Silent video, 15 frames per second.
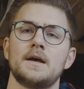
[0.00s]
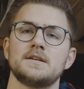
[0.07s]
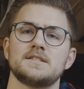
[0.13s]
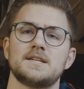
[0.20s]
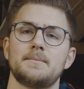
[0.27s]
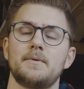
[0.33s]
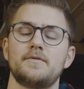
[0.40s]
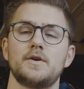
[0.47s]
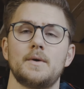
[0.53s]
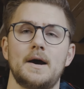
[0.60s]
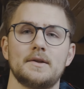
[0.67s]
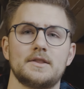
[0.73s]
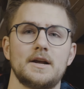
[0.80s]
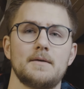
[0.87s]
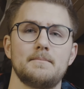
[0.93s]
Some of you
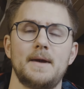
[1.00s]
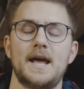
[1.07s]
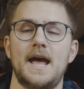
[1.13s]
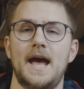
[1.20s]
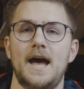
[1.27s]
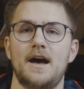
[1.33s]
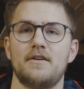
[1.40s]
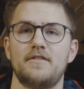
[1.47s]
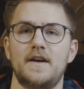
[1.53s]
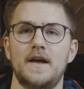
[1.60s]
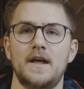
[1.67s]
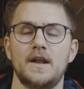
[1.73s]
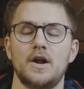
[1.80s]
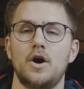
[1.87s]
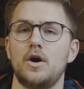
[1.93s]
out there may have
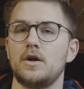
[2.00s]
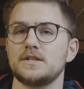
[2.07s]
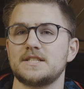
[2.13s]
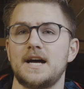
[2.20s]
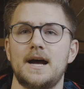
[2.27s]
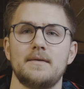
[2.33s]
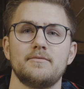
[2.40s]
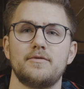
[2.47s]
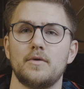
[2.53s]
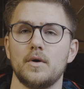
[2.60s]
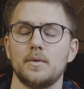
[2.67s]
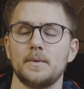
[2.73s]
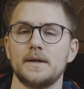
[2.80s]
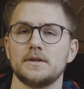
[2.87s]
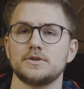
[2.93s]
an all-time
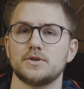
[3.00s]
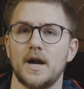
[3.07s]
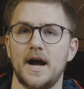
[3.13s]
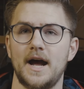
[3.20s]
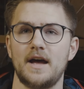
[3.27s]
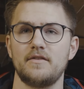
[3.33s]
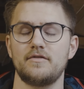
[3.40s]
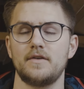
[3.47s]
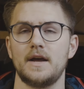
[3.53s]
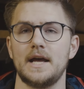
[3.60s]
4-wheel drive,